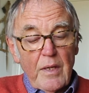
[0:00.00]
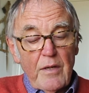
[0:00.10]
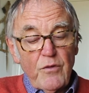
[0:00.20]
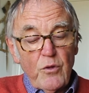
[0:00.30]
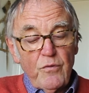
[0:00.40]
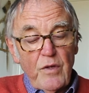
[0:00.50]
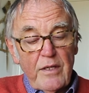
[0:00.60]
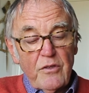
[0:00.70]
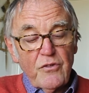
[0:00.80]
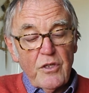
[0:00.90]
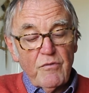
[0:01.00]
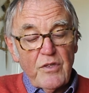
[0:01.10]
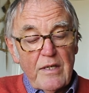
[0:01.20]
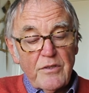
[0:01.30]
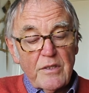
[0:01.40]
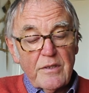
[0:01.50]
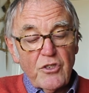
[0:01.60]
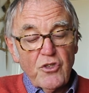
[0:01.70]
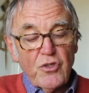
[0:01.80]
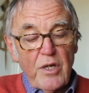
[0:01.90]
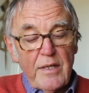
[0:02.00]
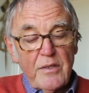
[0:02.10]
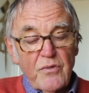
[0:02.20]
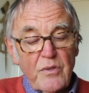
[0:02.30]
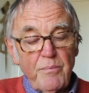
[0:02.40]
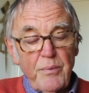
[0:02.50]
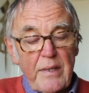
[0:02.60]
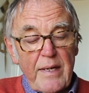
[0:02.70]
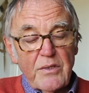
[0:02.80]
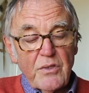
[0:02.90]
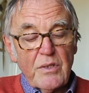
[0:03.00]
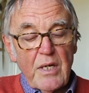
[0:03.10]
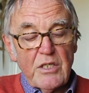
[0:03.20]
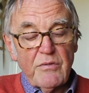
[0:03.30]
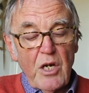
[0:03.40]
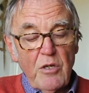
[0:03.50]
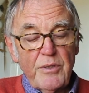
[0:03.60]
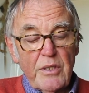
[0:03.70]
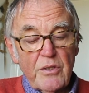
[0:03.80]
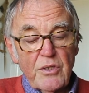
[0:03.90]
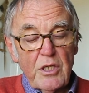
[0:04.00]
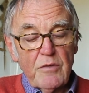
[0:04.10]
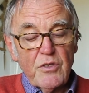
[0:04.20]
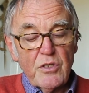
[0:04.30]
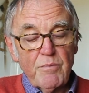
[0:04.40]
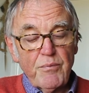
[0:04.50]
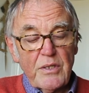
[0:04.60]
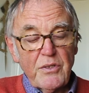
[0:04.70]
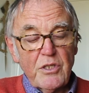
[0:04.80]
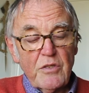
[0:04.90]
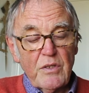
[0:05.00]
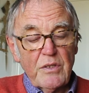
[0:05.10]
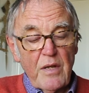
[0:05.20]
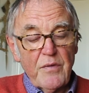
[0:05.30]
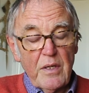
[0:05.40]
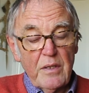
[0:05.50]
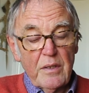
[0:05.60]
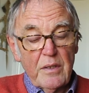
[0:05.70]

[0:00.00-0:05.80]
If you find yourself doubting this, try the simple exercise of opening yourself to the presence of another,